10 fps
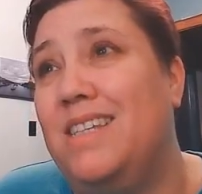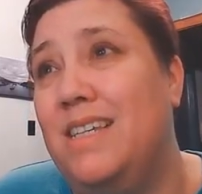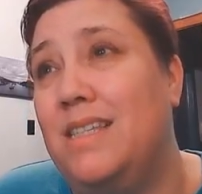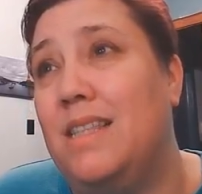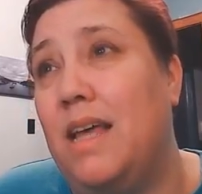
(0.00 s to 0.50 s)

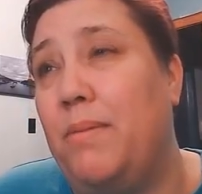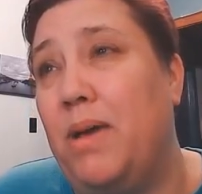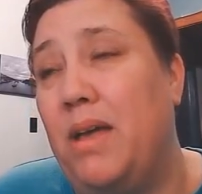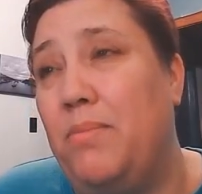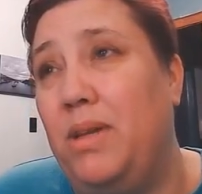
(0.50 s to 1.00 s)
isn't that
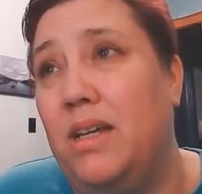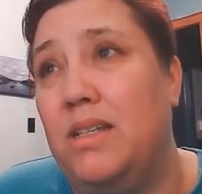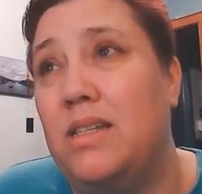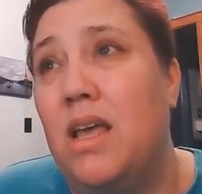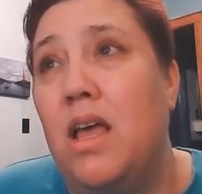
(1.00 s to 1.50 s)
bad,
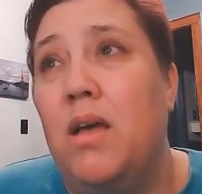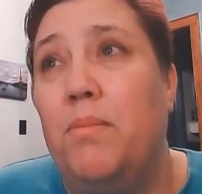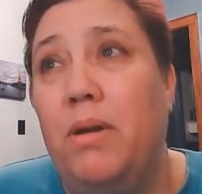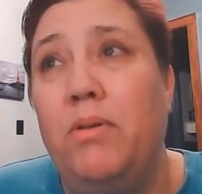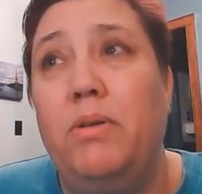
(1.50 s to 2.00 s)
because
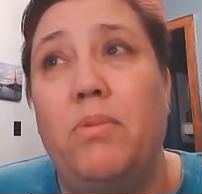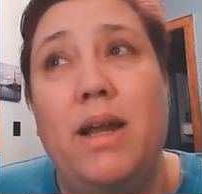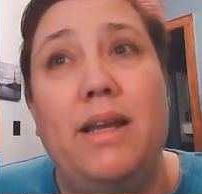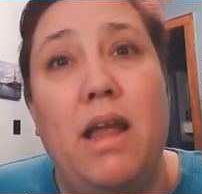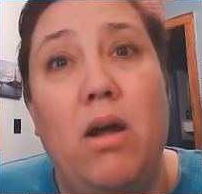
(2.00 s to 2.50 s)
apparently
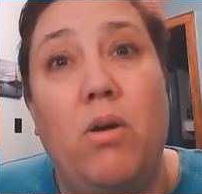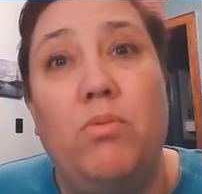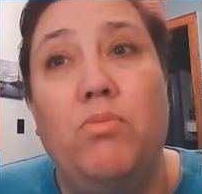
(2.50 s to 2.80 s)
right now